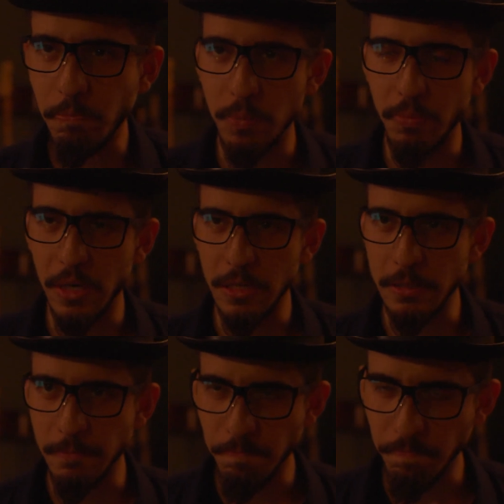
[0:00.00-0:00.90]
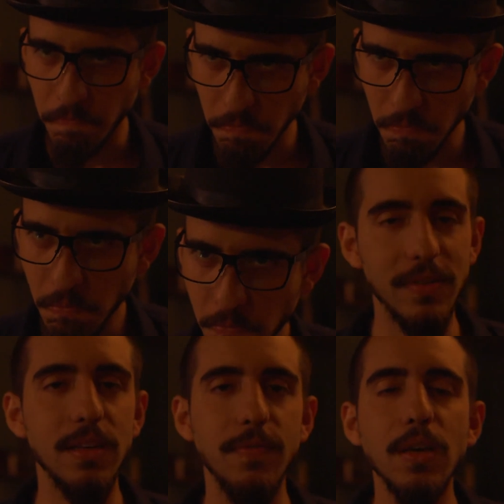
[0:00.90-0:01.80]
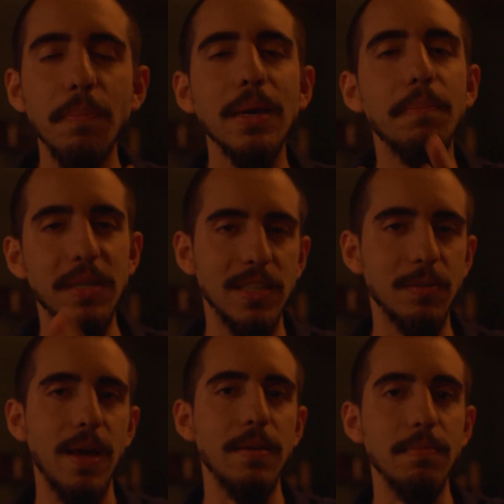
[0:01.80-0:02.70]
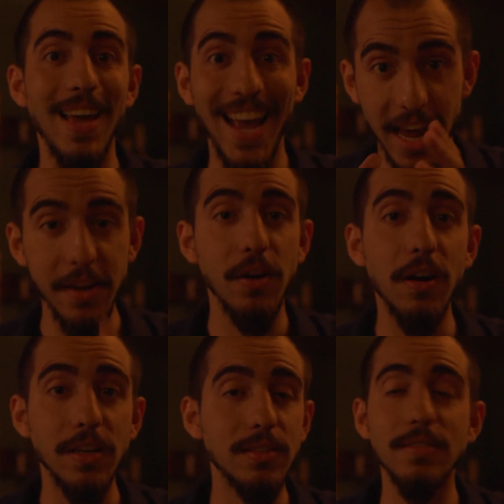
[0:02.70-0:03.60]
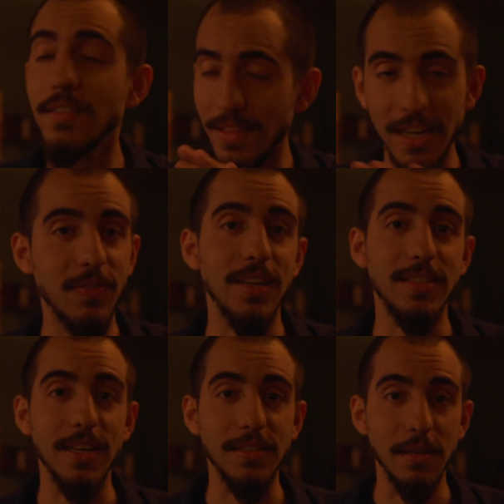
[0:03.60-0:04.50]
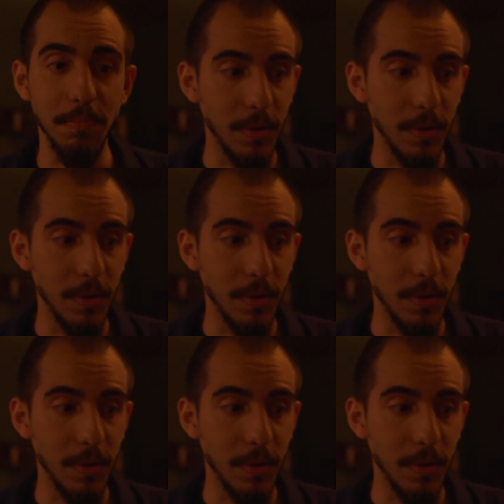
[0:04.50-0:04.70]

product. If you can be a businessman and an artist, that's fantastic.